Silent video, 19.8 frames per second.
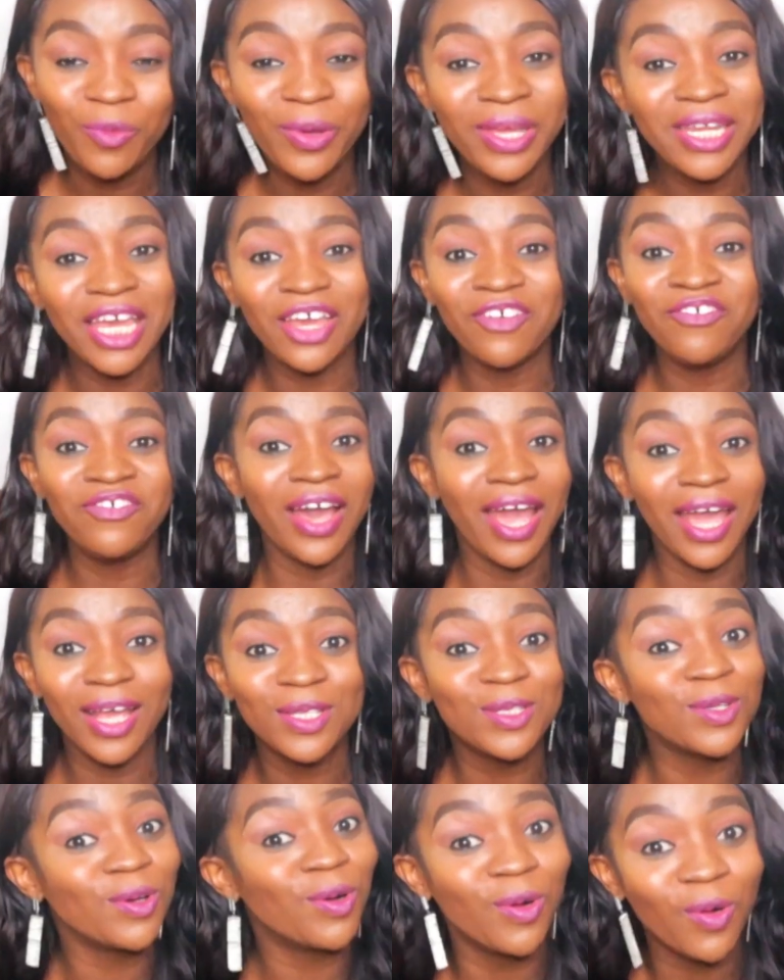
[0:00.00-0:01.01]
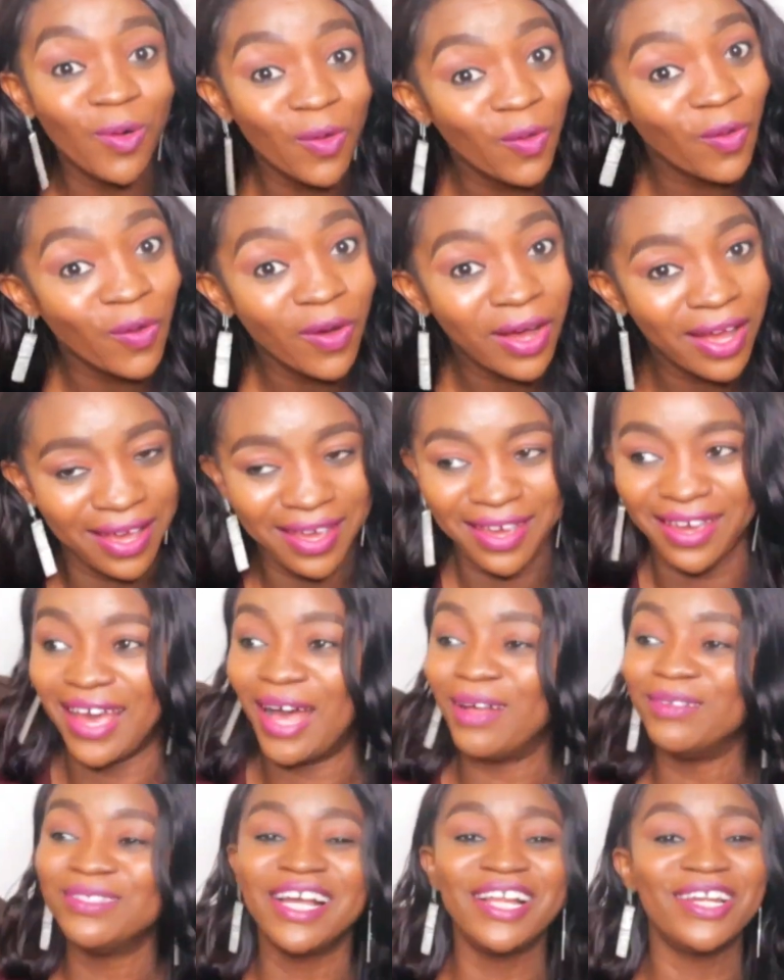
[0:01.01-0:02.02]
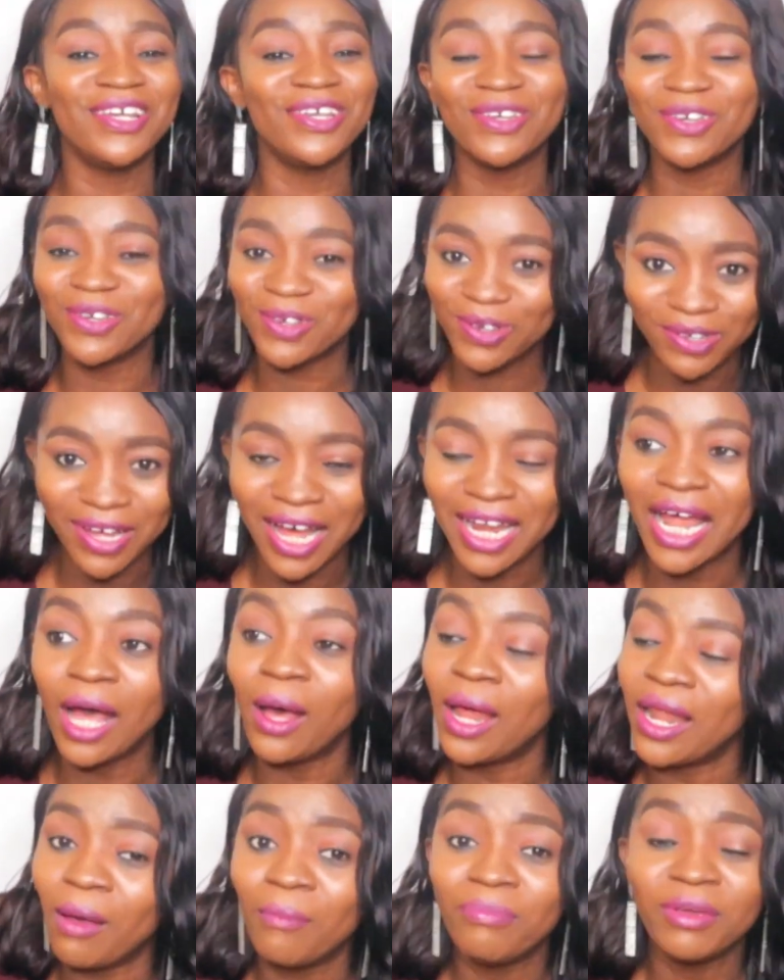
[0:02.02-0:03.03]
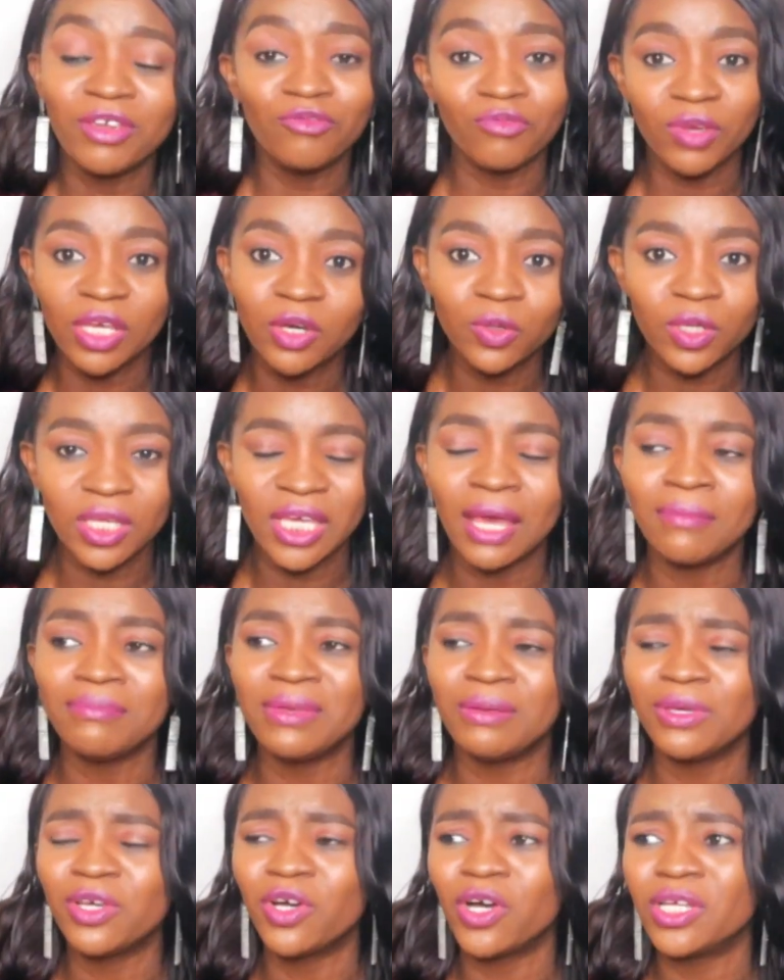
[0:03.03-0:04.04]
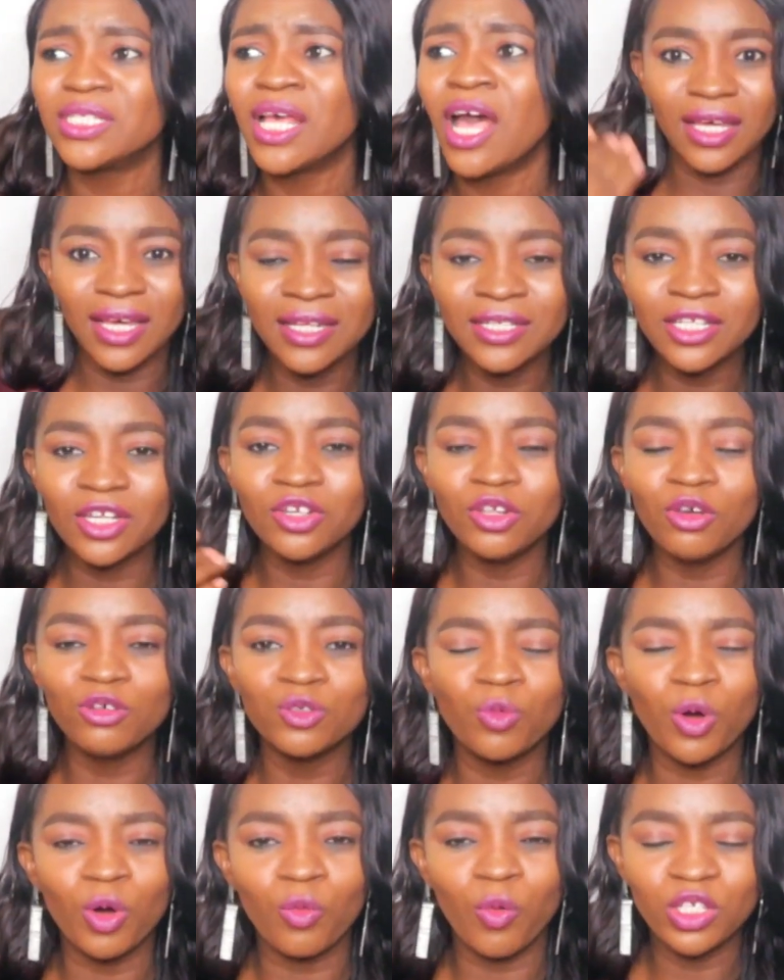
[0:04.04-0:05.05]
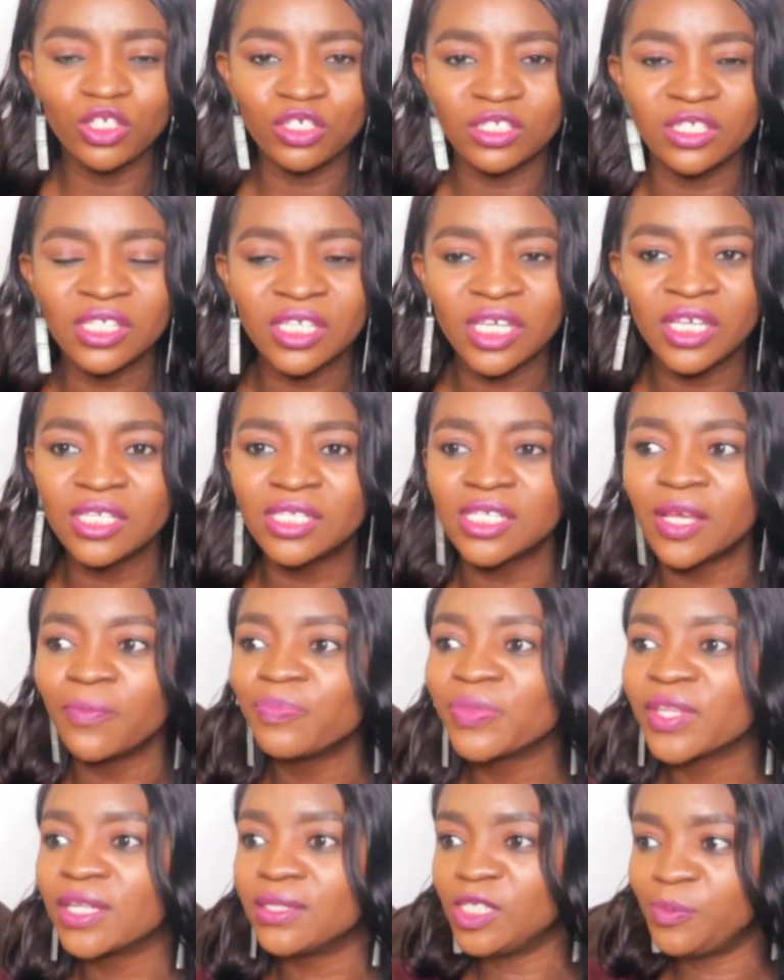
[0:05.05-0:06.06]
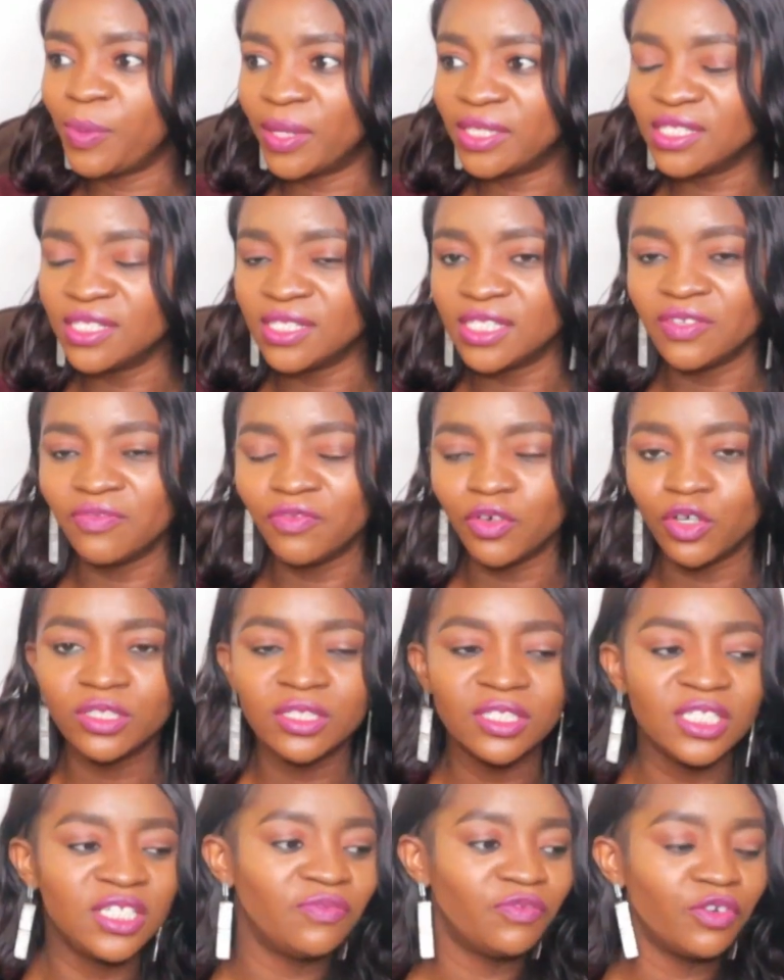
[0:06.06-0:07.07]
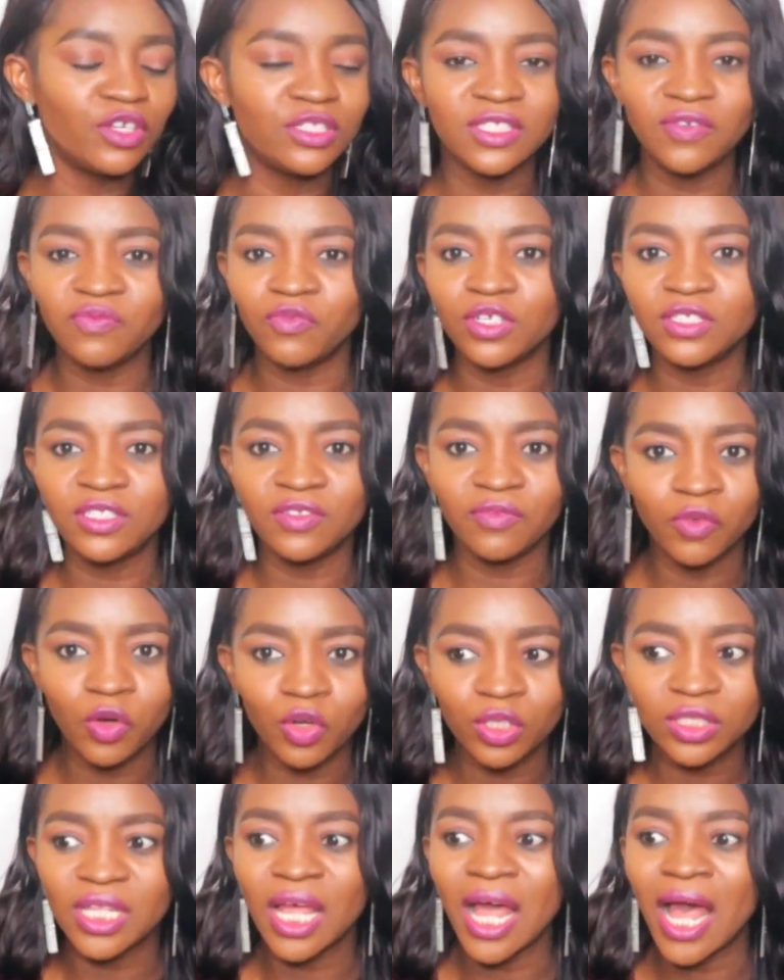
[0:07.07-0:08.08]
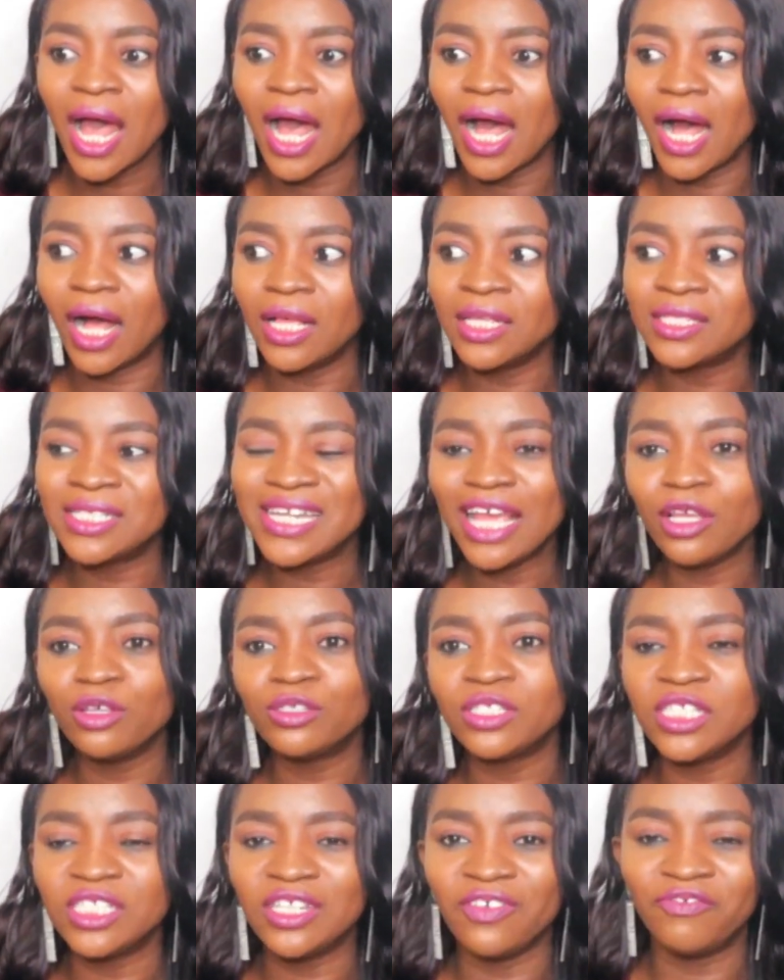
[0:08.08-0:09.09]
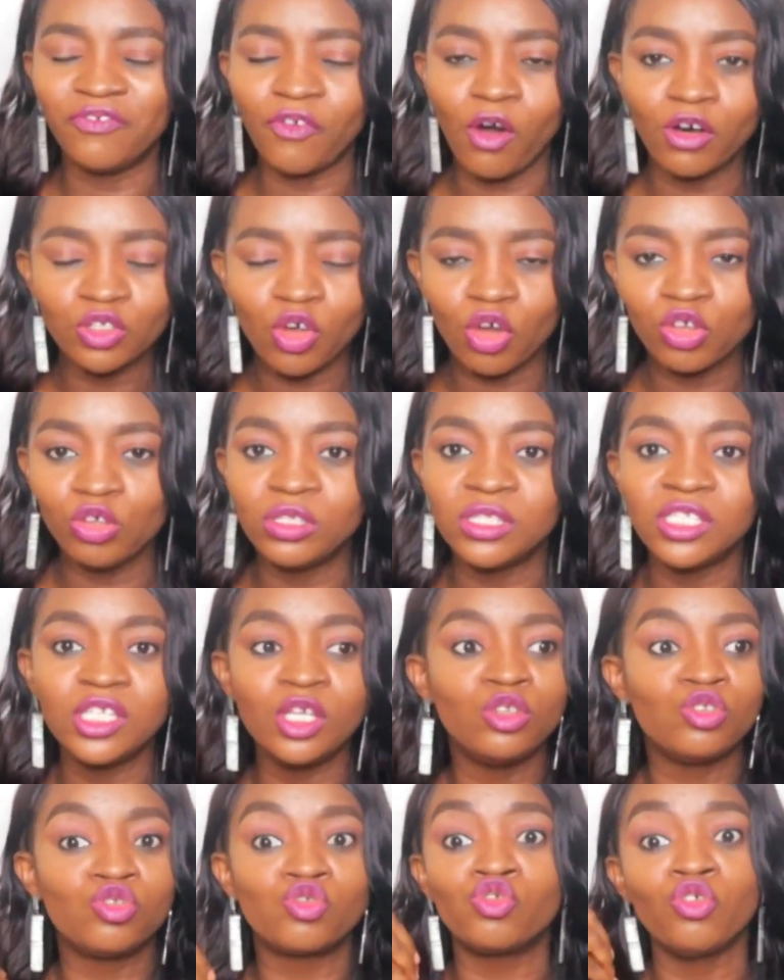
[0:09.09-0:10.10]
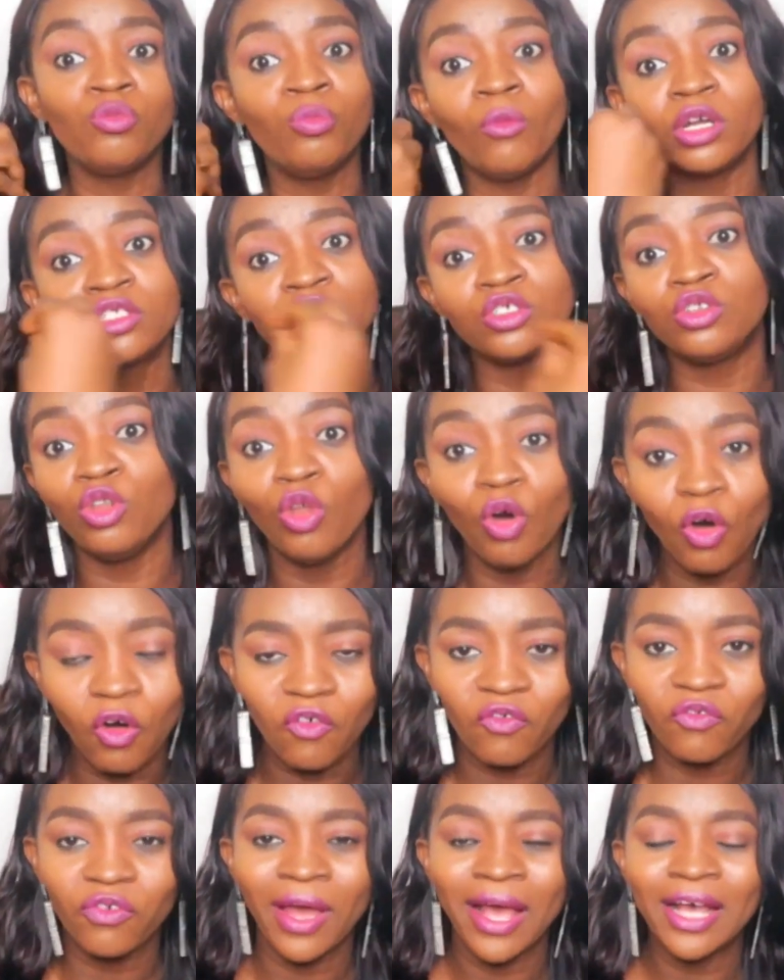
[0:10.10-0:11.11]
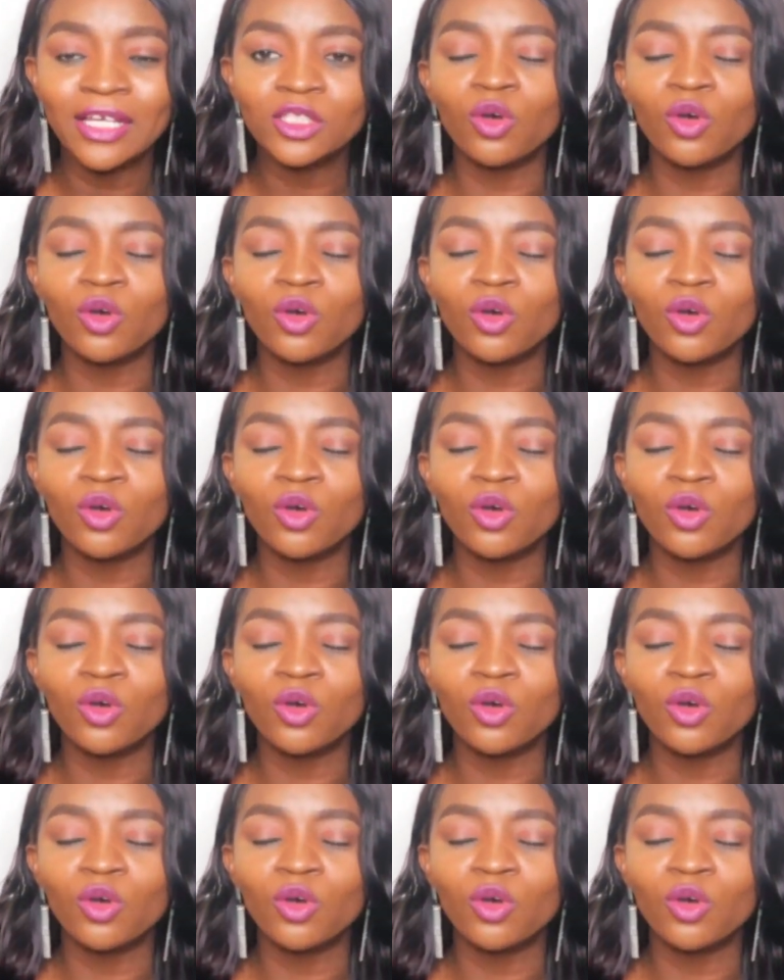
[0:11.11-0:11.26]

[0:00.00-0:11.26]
We did fight too. Yeah, I'm telling you, and I'm being real, you get me? Because in the news, what you see is this person is divorced. Is it that you see divorce or you see too much love?